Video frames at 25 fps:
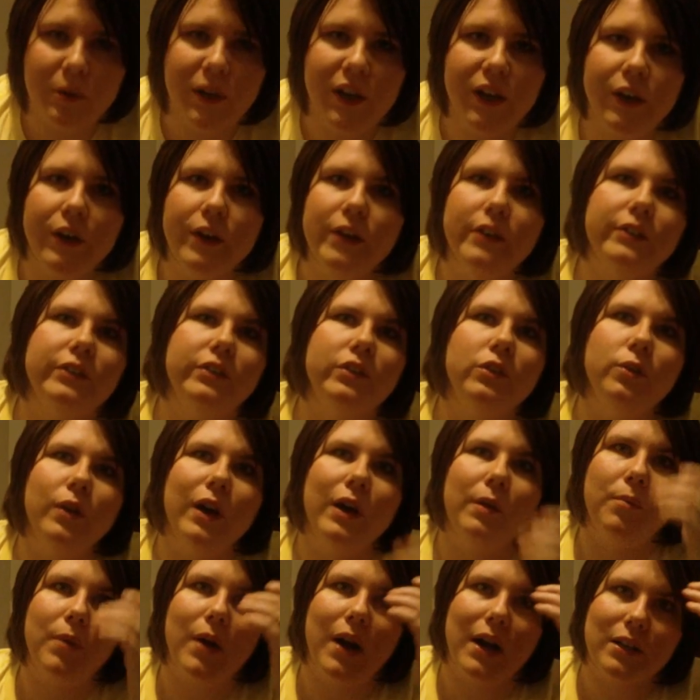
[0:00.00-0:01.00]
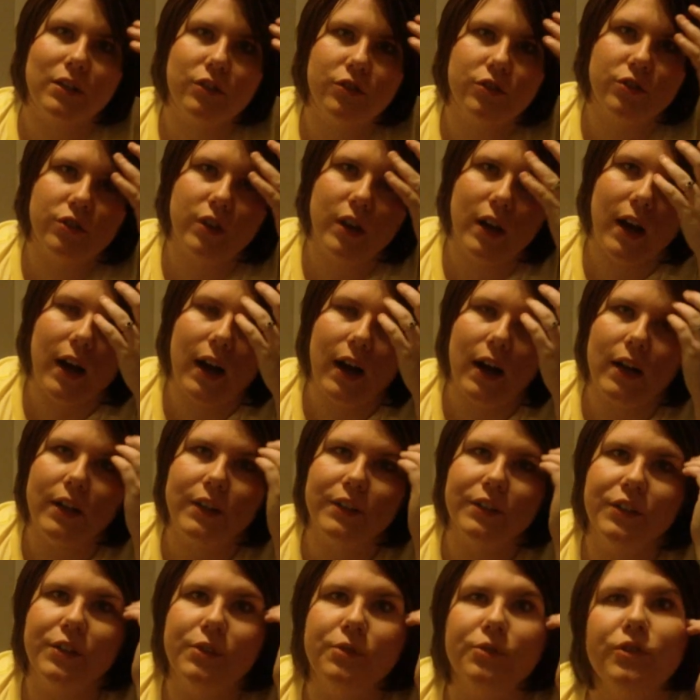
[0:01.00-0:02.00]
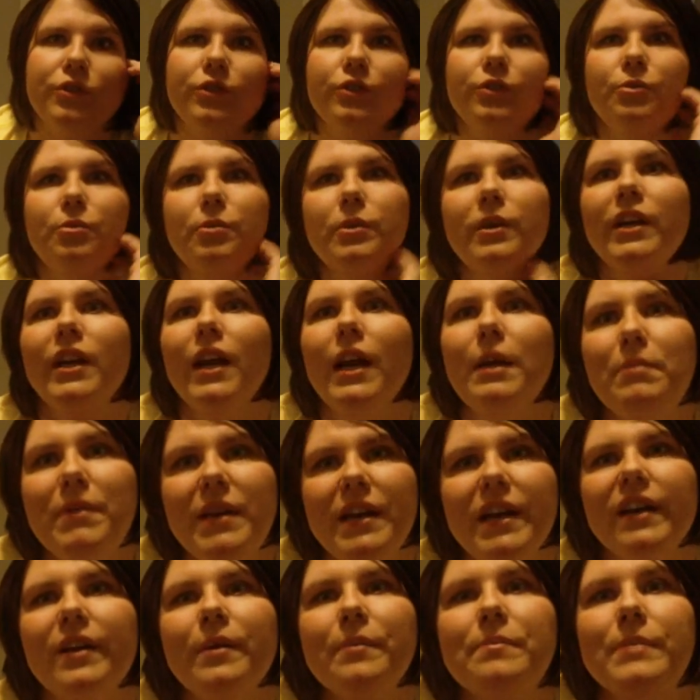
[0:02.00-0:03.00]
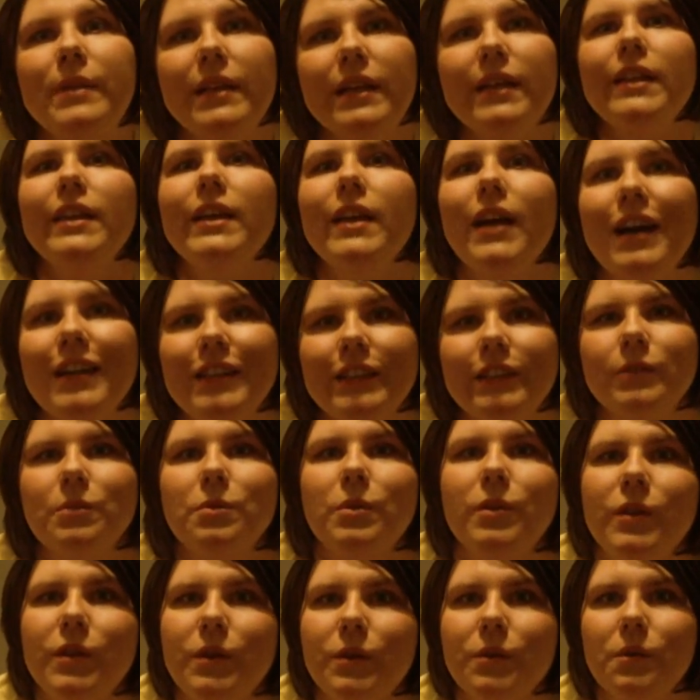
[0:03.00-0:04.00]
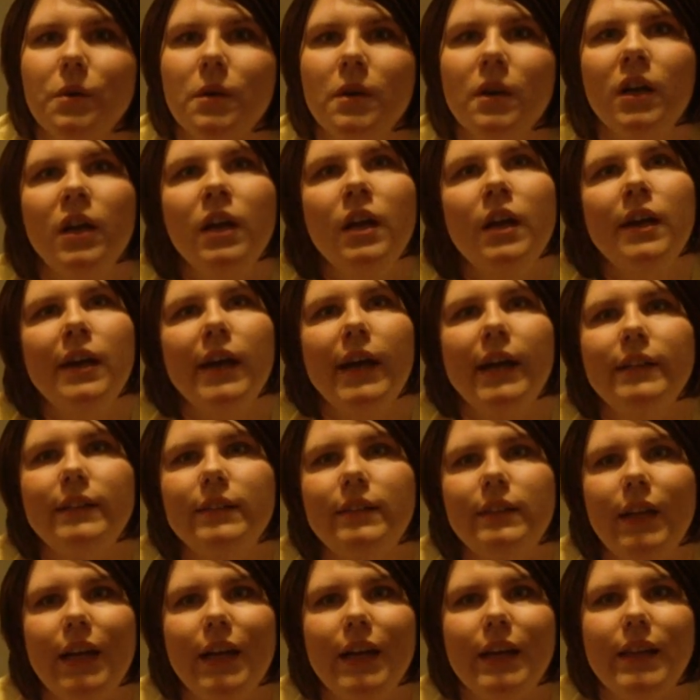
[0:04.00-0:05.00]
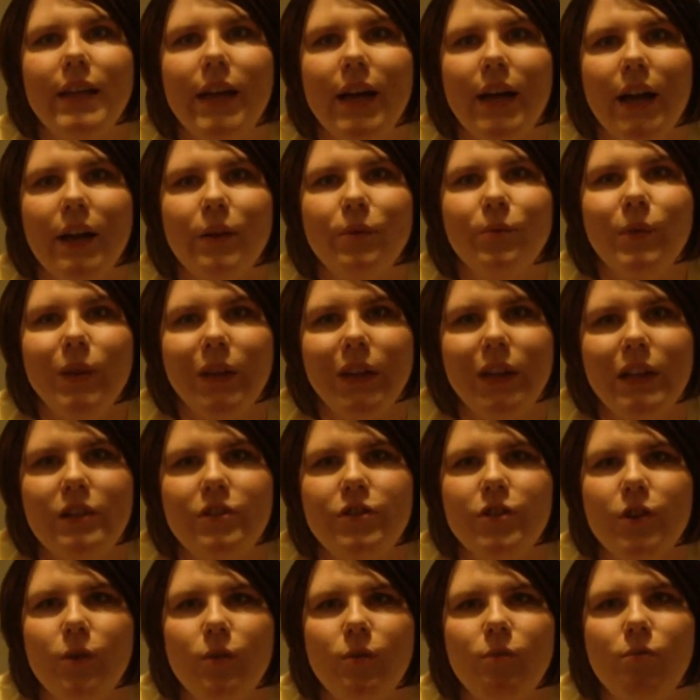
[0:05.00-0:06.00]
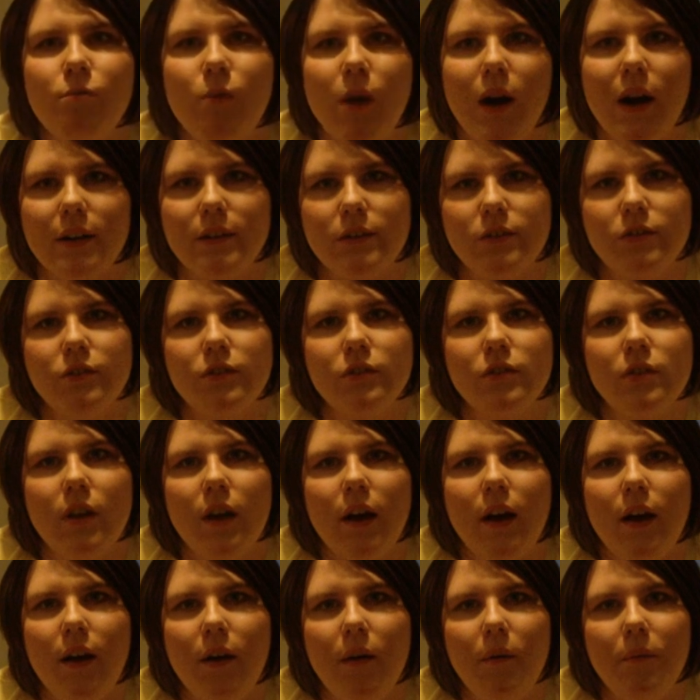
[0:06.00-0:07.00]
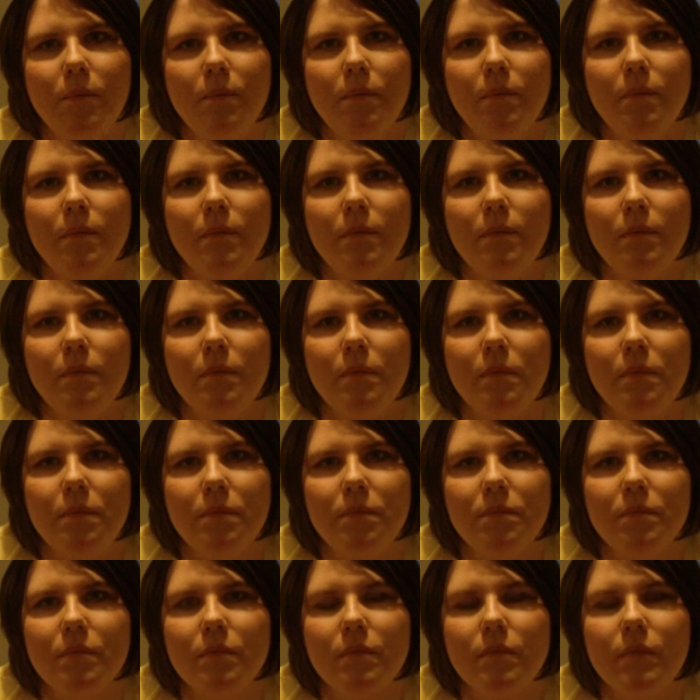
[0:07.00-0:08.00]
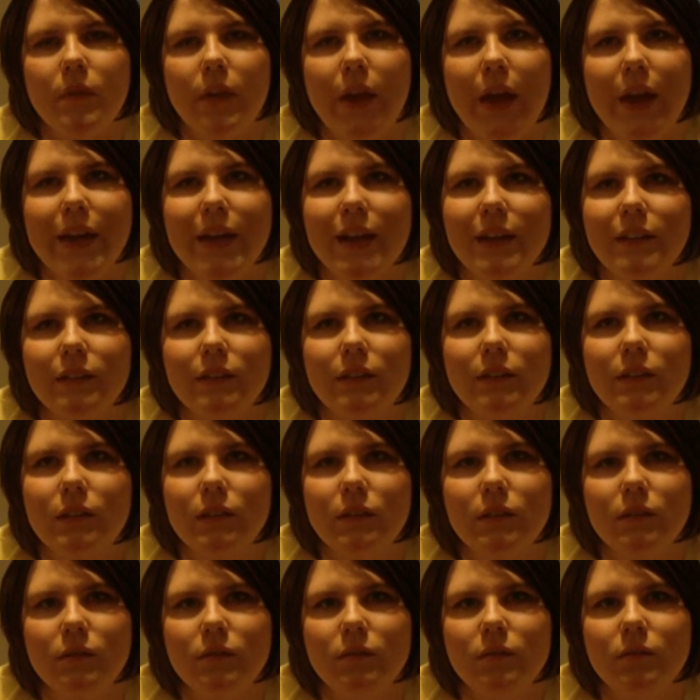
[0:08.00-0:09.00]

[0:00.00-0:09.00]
or parents do I watch on YouTube? Can I be completely honest with you and say that I really don't watch, I guess,